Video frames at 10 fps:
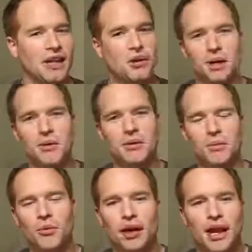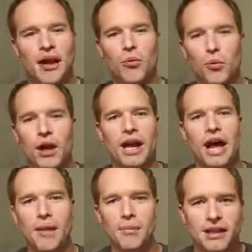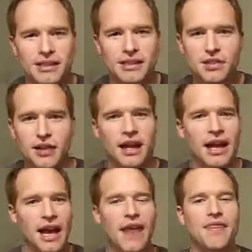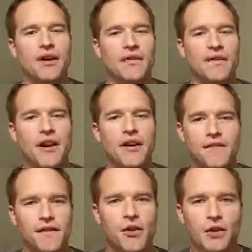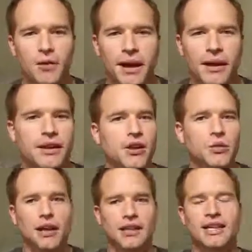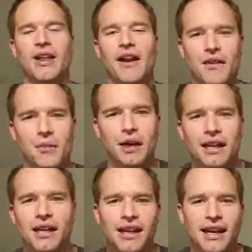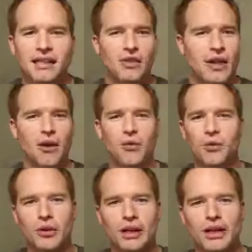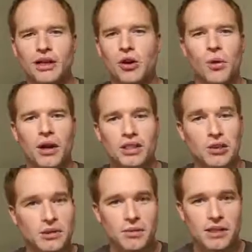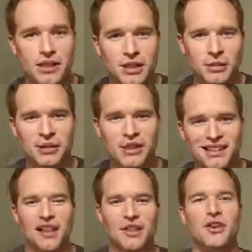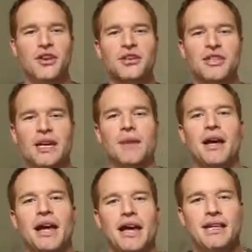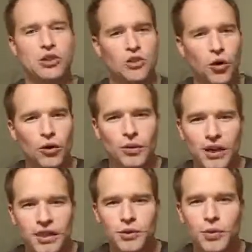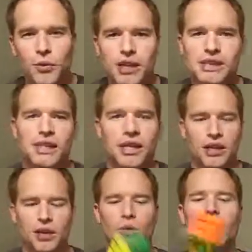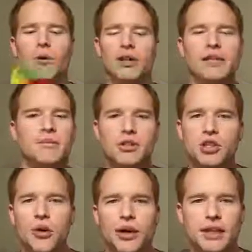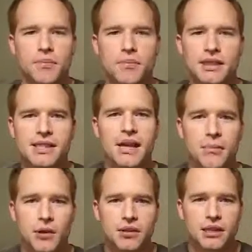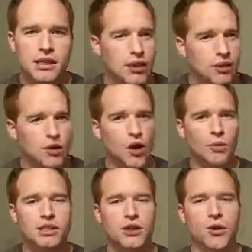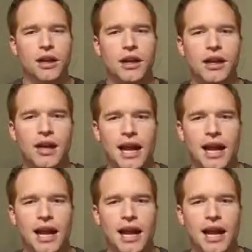and they'll be able to point out what happened in this trick. And they're very vocal about it. They'll want to tell everybody, and so that'll ruin it. You don't want to show a speed cuber. The third tip is you only want to do it once. You don't want to keep showing it to the same person. They'll know what's going on,